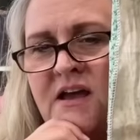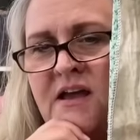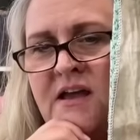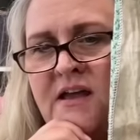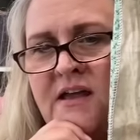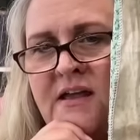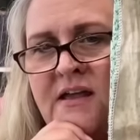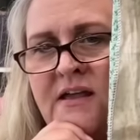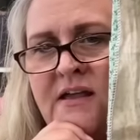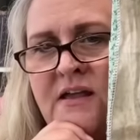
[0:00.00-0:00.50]

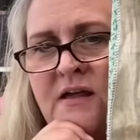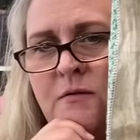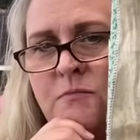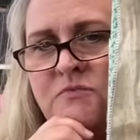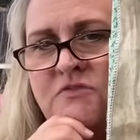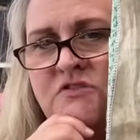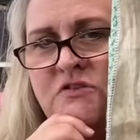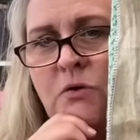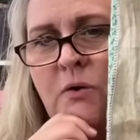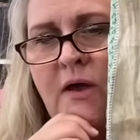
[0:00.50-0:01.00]
I am
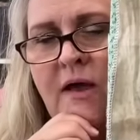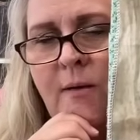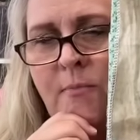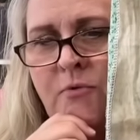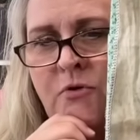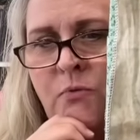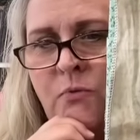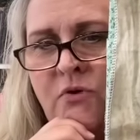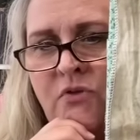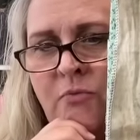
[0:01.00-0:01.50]
so
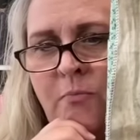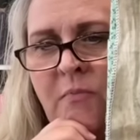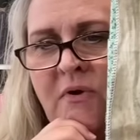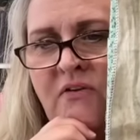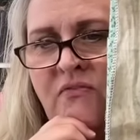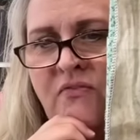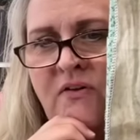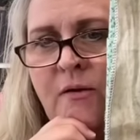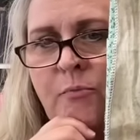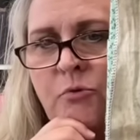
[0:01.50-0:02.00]
happy with my
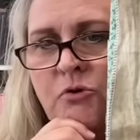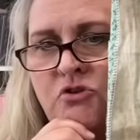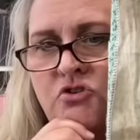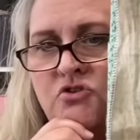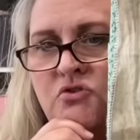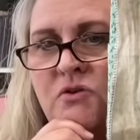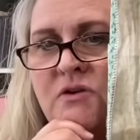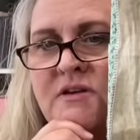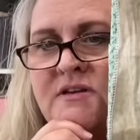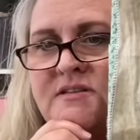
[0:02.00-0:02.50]
fabric
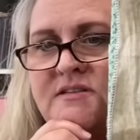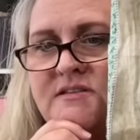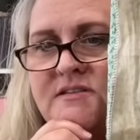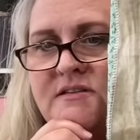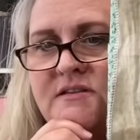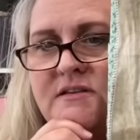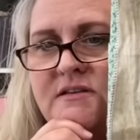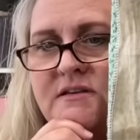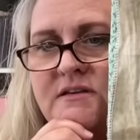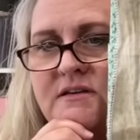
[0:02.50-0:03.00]
choice.